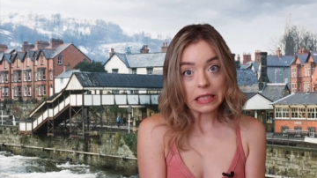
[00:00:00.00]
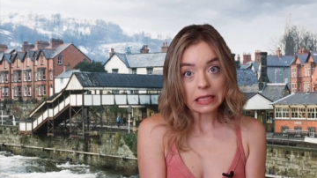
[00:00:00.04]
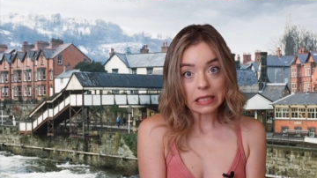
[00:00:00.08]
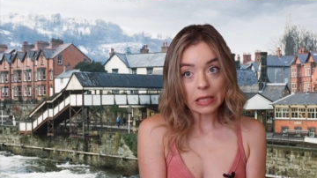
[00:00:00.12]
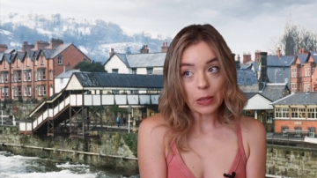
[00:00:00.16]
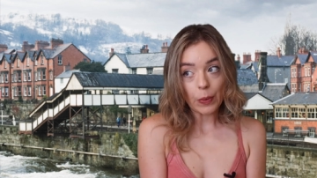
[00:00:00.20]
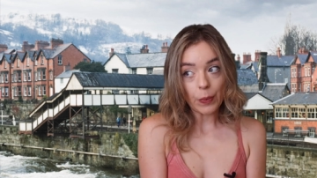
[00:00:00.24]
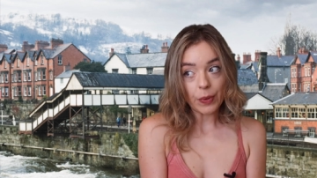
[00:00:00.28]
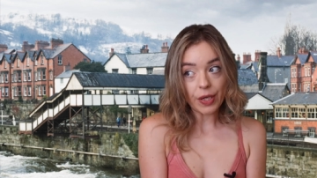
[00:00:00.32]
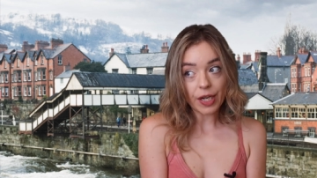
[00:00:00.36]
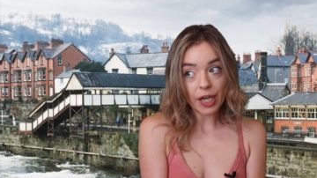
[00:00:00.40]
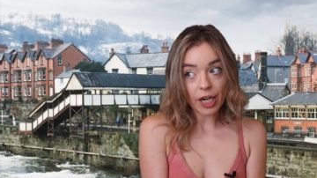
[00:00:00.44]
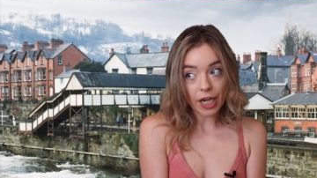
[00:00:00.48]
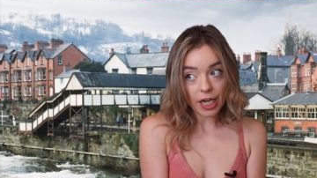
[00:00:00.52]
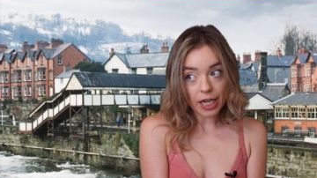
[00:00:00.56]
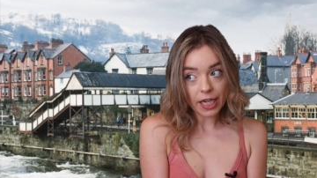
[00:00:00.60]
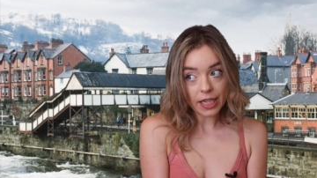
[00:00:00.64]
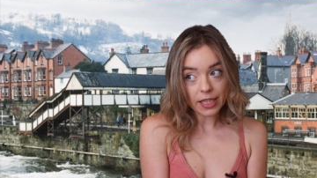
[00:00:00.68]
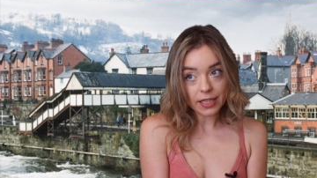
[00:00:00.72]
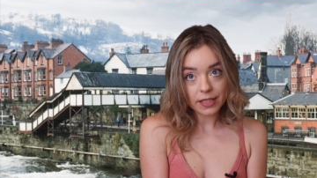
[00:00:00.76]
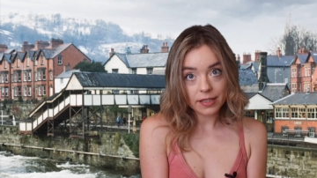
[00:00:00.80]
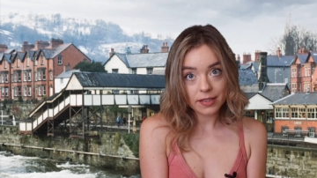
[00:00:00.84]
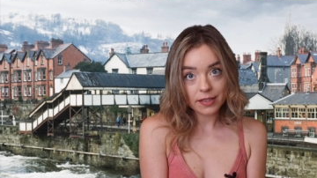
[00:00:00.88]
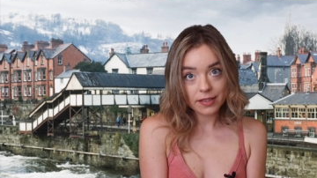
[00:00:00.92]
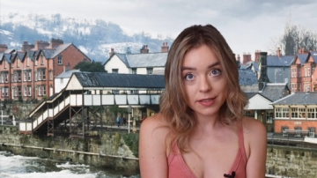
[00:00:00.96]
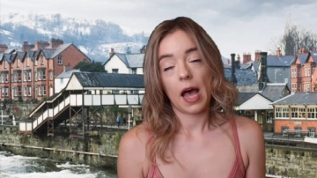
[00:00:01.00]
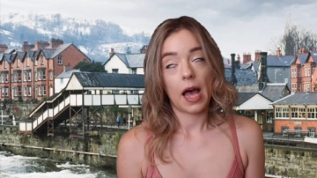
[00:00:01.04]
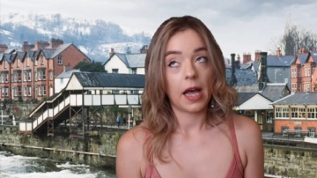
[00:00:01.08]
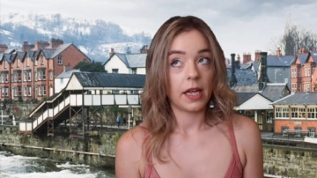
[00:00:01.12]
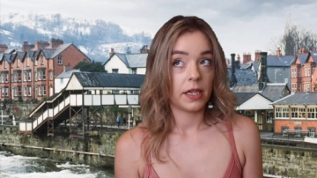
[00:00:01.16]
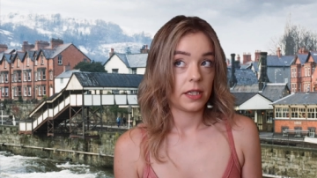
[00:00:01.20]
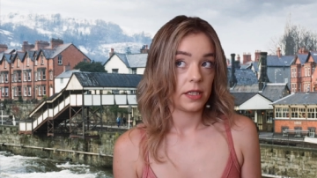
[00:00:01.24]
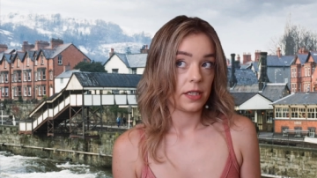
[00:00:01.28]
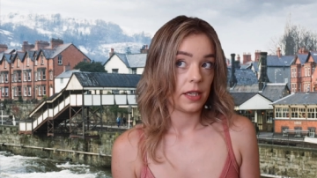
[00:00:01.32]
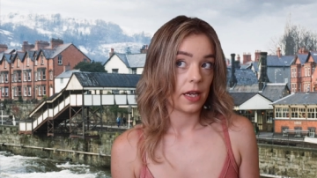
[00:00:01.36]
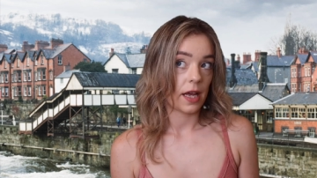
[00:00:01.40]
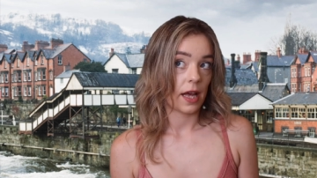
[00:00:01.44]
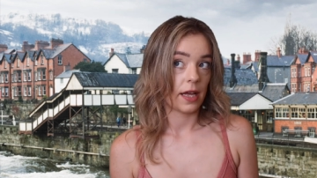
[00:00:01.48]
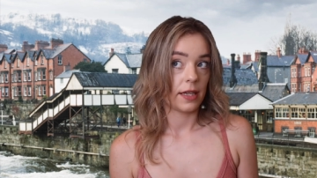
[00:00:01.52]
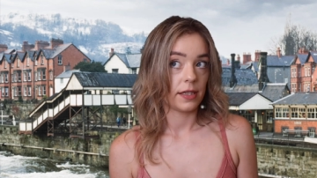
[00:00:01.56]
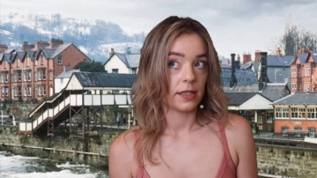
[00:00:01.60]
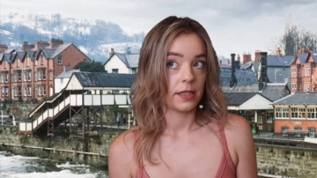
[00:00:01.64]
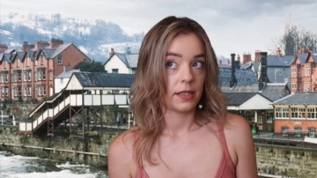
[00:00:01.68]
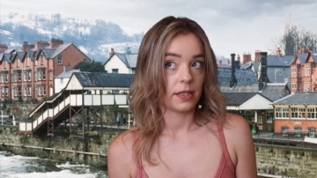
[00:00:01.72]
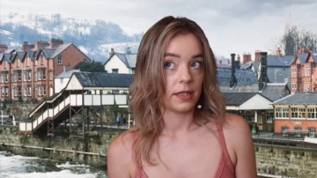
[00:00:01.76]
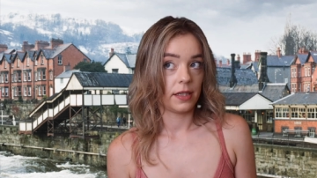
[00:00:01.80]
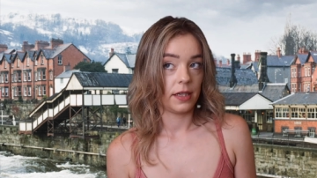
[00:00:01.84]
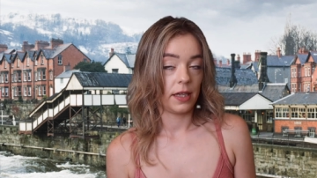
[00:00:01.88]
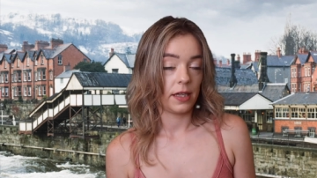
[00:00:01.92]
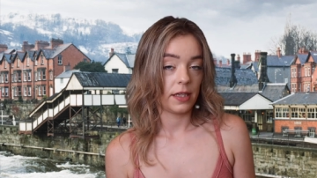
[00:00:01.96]
Oh dear. And
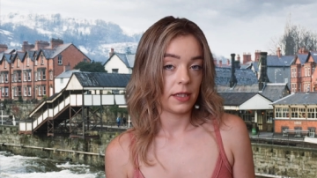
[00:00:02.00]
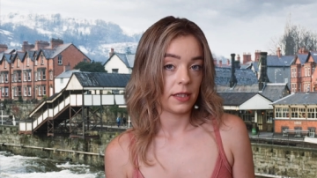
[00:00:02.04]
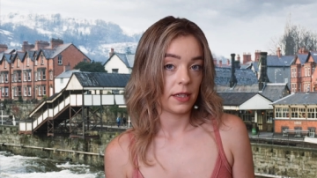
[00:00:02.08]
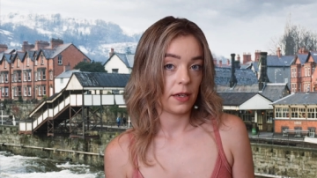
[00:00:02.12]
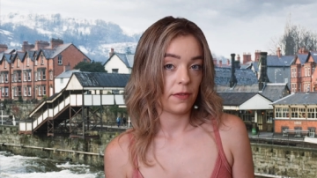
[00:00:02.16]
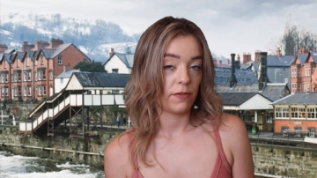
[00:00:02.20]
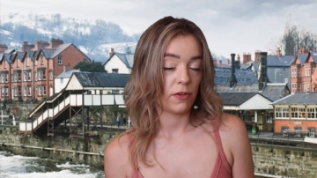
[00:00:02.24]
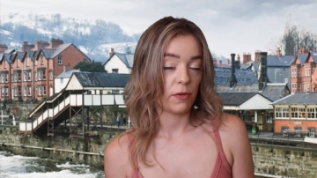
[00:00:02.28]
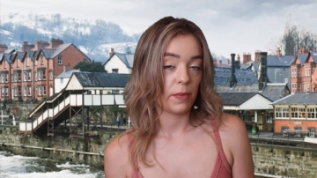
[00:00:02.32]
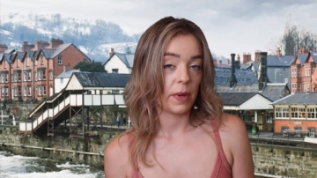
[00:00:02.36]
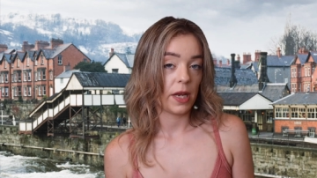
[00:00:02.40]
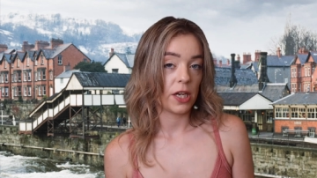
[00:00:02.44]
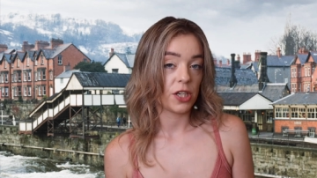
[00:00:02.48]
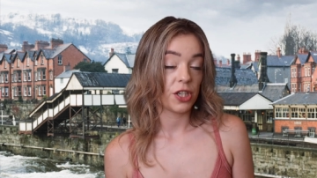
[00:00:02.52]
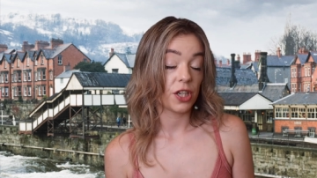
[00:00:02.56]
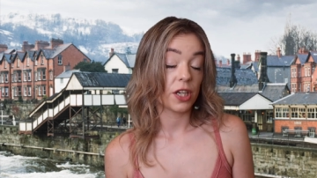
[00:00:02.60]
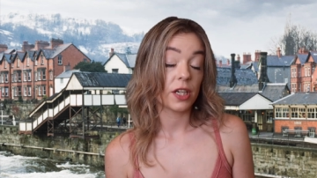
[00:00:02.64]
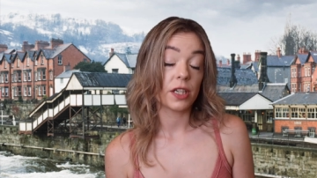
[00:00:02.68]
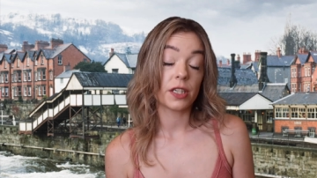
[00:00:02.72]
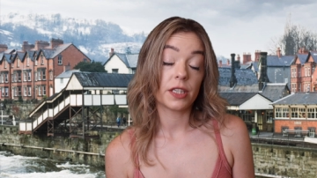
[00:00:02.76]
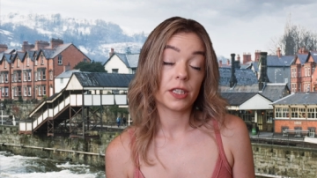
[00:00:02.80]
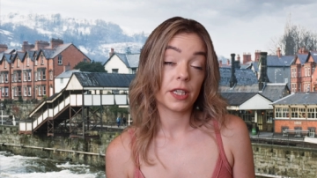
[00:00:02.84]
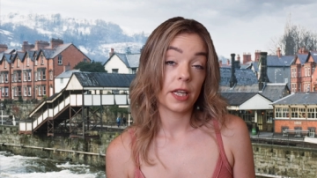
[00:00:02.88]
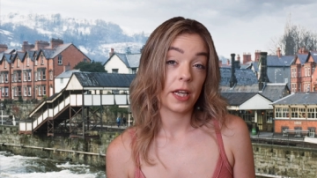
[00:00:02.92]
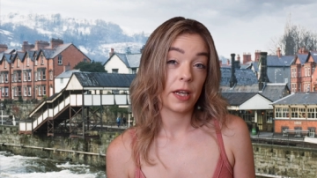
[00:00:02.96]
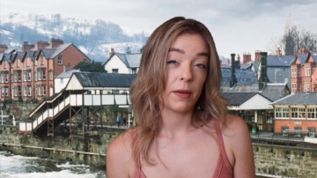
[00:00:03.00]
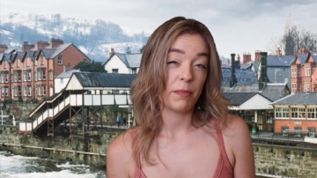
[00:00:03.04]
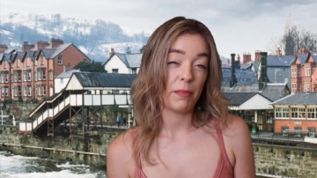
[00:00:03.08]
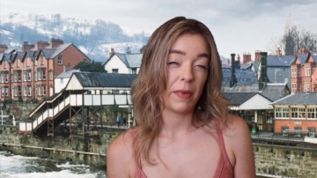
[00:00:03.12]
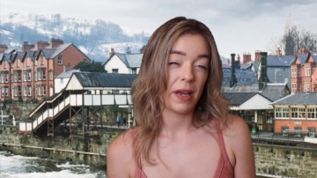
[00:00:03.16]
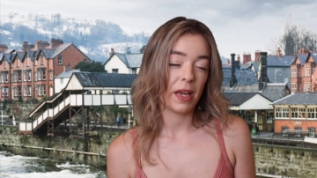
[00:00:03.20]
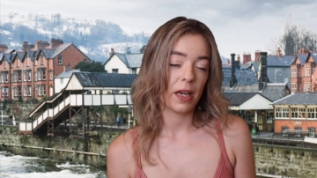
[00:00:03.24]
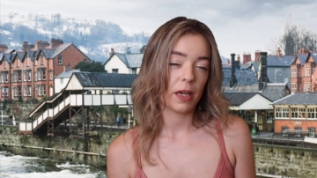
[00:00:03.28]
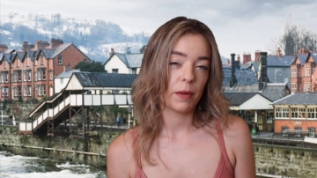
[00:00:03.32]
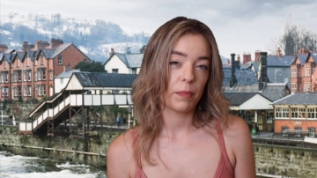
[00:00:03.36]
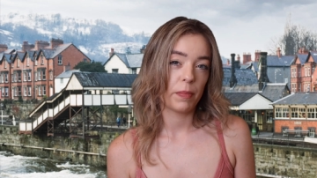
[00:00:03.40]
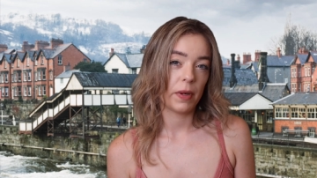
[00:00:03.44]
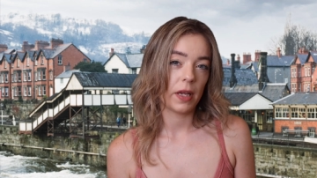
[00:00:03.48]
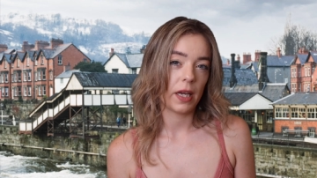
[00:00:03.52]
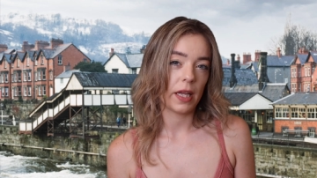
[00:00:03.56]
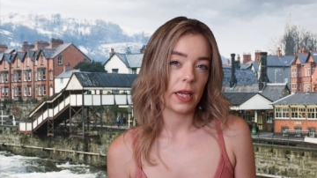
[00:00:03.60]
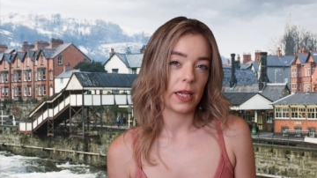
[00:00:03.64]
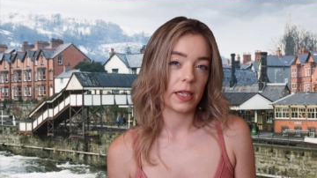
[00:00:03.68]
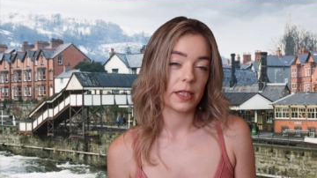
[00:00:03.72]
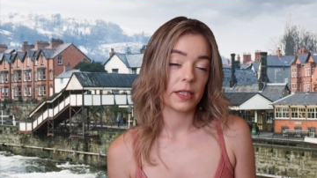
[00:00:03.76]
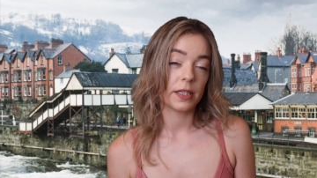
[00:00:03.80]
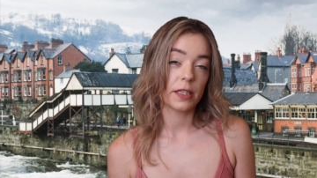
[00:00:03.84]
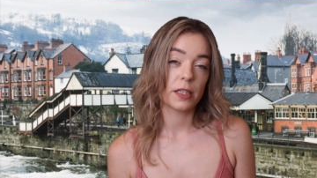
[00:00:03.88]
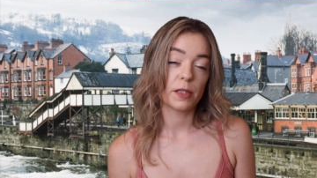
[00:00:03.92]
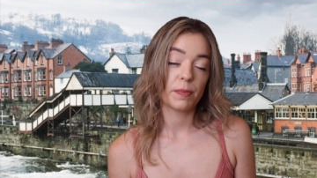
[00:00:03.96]
yes, this information did make
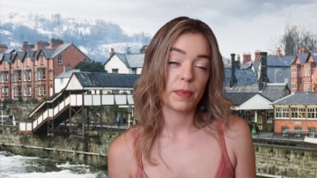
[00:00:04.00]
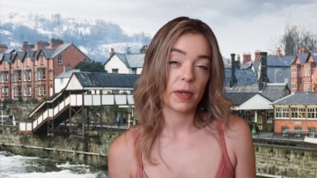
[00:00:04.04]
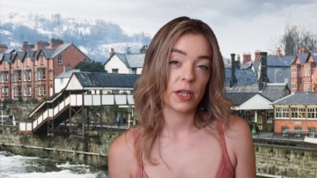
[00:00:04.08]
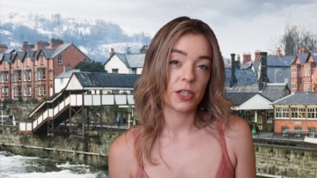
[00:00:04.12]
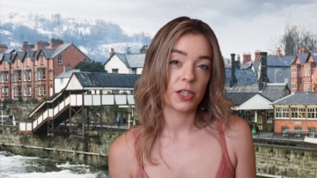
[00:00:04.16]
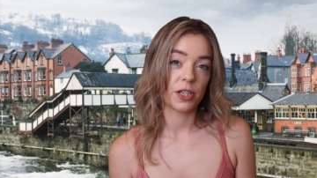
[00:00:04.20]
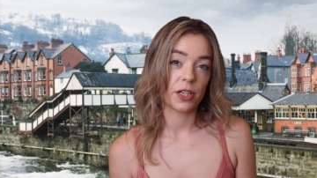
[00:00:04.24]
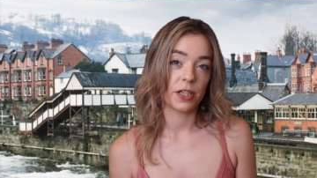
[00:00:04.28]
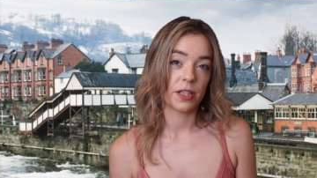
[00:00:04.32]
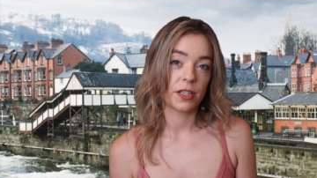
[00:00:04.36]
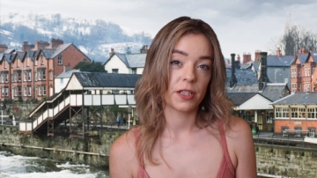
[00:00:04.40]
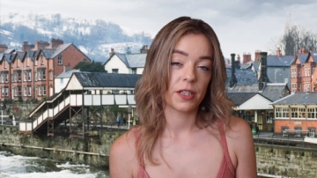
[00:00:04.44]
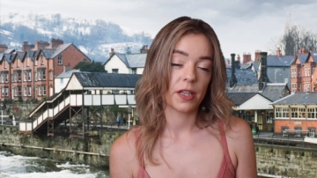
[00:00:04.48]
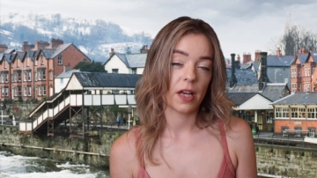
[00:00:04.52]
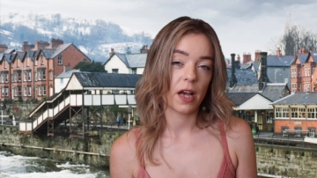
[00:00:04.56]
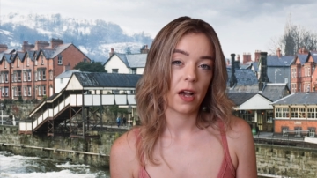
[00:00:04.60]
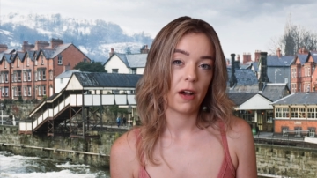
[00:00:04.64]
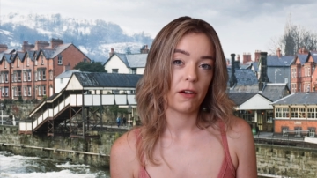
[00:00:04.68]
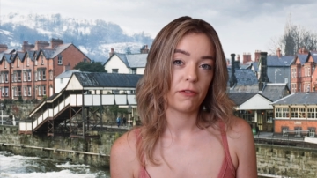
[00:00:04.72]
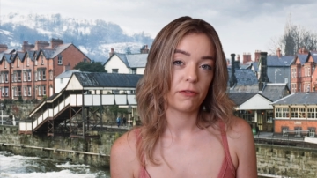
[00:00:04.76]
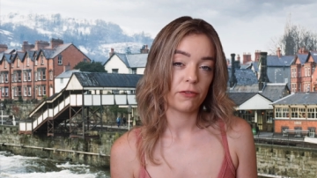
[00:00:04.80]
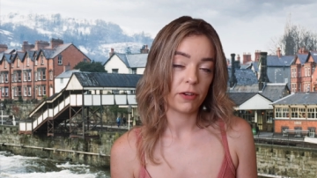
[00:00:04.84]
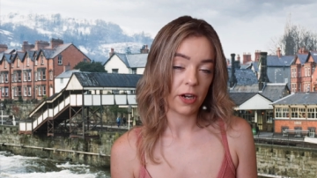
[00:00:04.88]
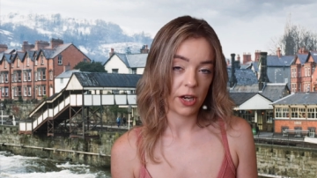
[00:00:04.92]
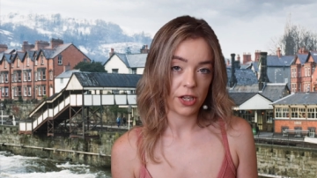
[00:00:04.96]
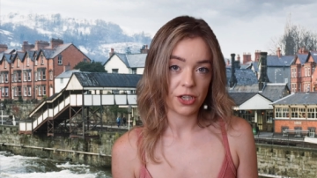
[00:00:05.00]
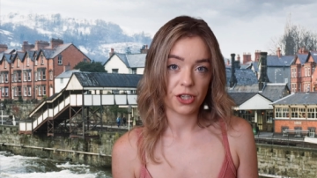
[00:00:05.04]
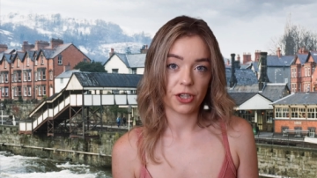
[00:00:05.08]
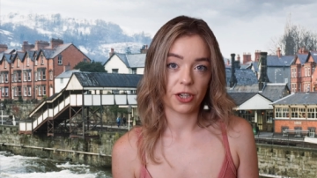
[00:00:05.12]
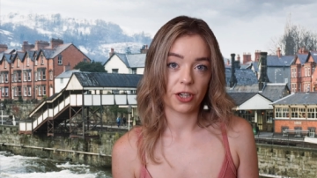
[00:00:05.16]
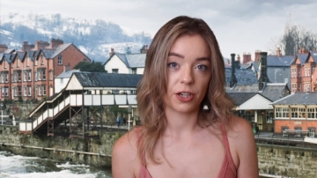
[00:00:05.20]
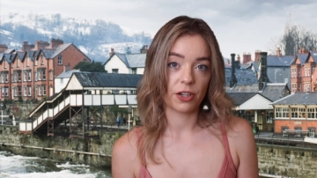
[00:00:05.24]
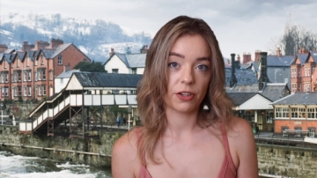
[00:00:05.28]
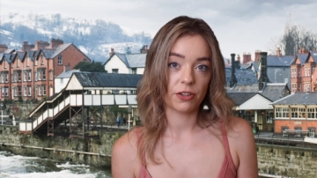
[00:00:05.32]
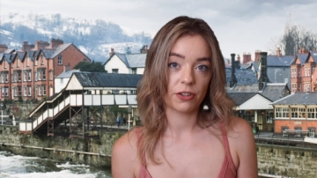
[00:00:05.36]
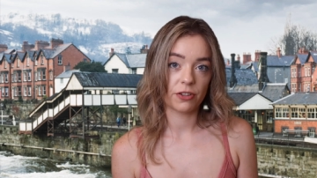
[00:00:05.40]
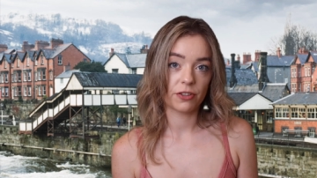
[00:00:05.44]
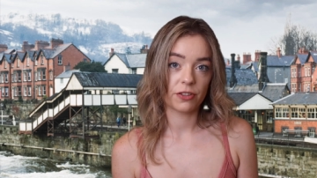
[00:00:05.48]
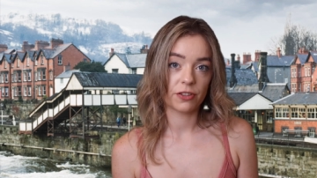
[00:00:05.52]
police suspicious of Richard.